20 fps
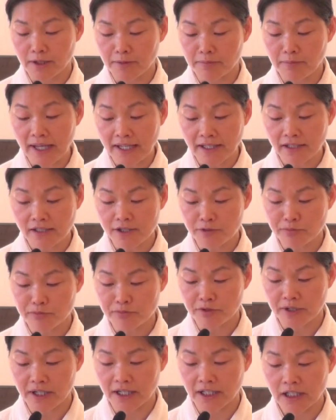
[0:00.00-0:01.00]

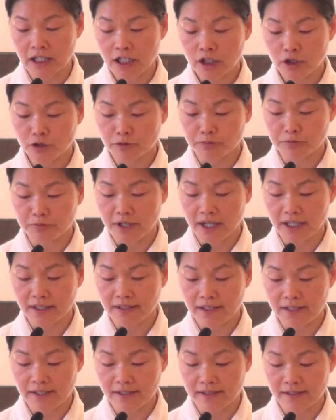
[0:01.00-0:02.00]
mainspring to
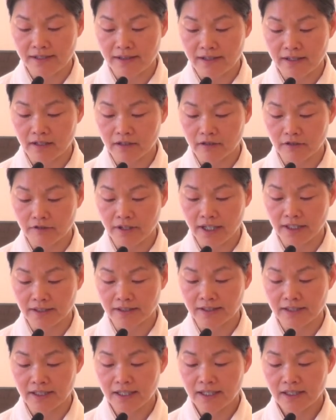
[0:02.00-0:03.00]
practice the
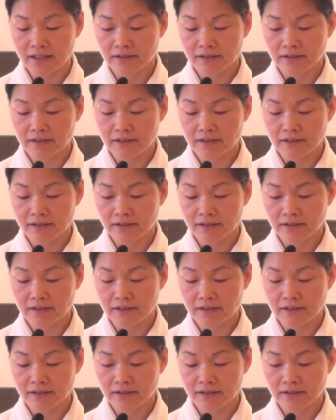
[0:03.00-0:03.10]
correct